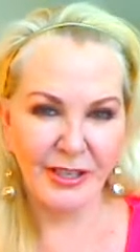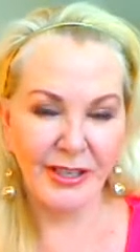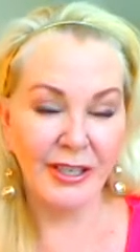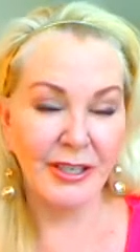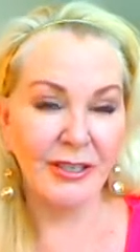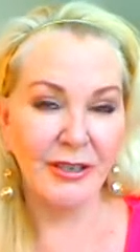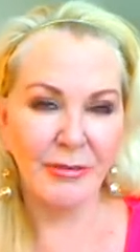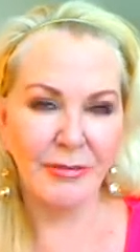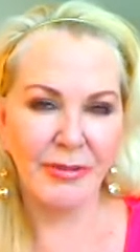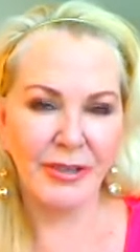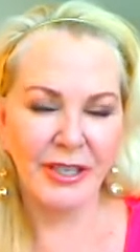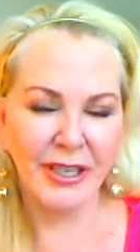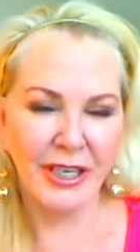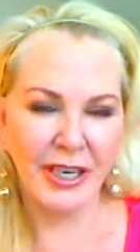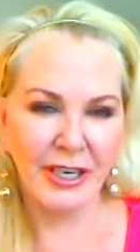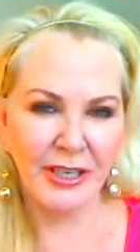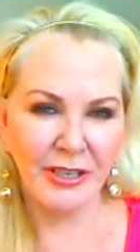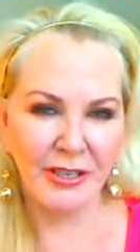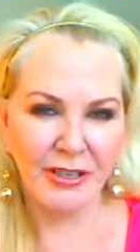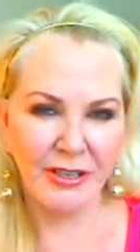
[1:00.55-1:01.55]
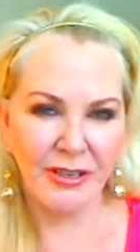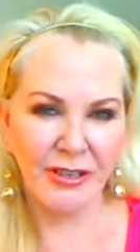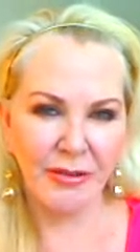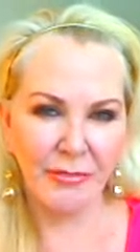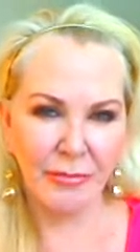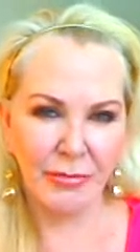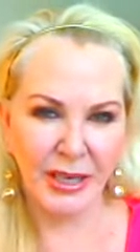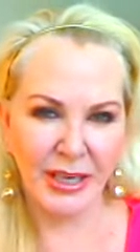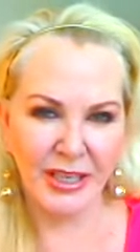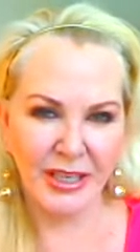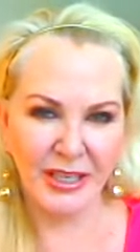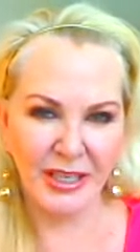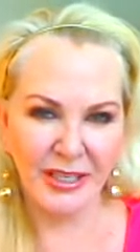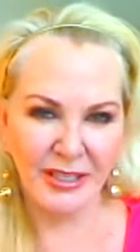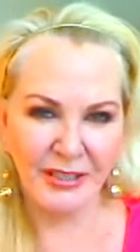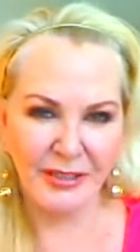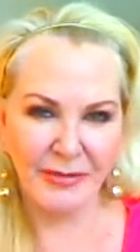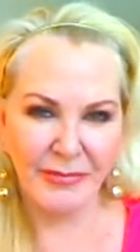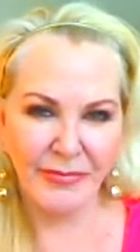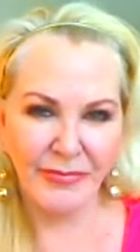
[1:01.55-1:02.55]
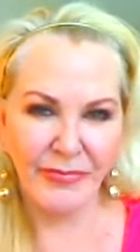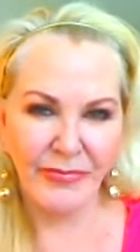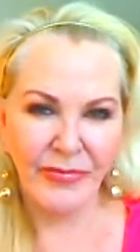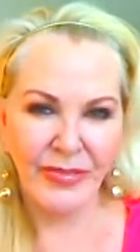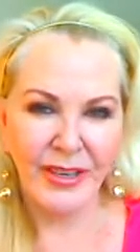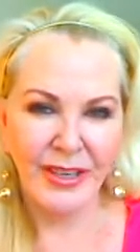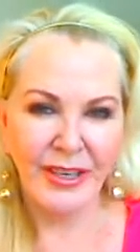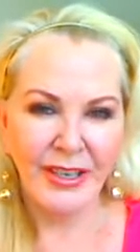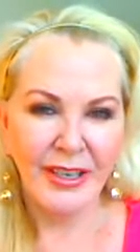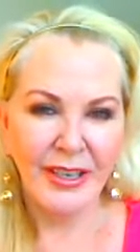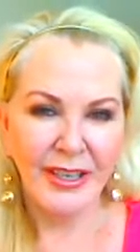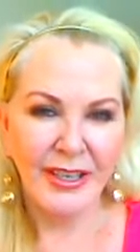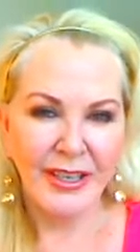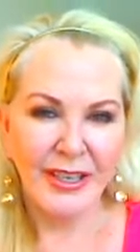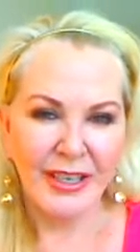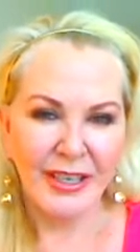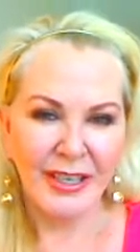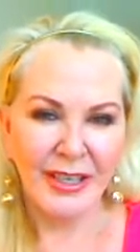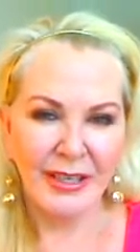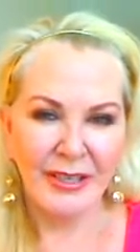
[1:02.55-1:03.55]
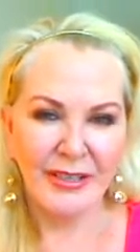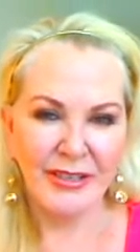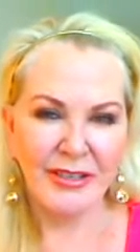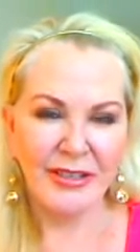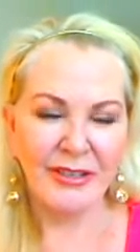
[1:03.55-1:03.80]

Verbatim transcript: that's your protection mechanism. Uh,